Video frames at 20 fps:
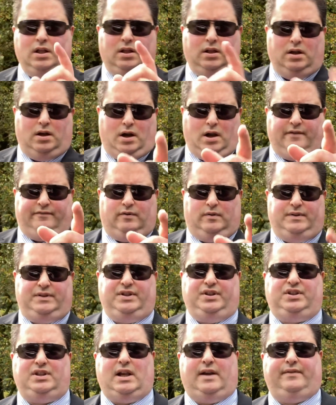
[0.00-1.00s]
Hi everyone, this is
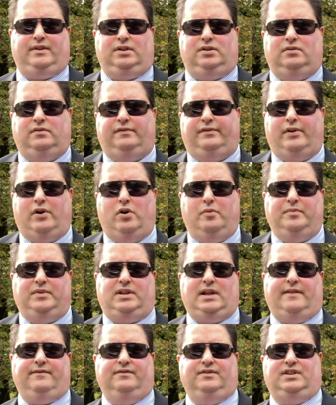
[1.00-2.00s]
Gavin from
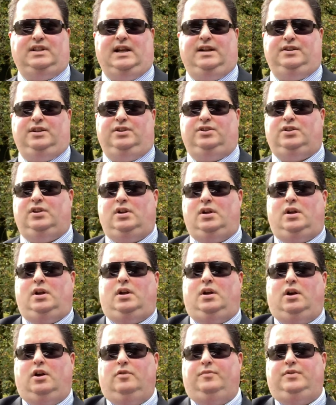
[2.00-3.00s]
Gavin's Gadgets.
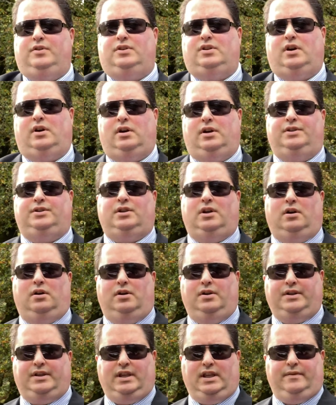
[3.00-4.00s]
Hope you guys are
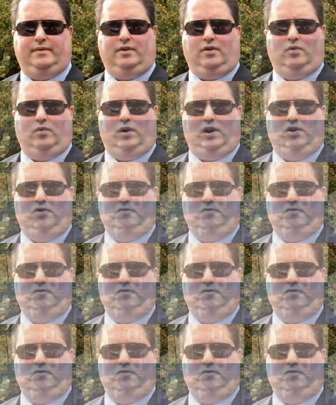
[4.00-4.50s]
keeping well.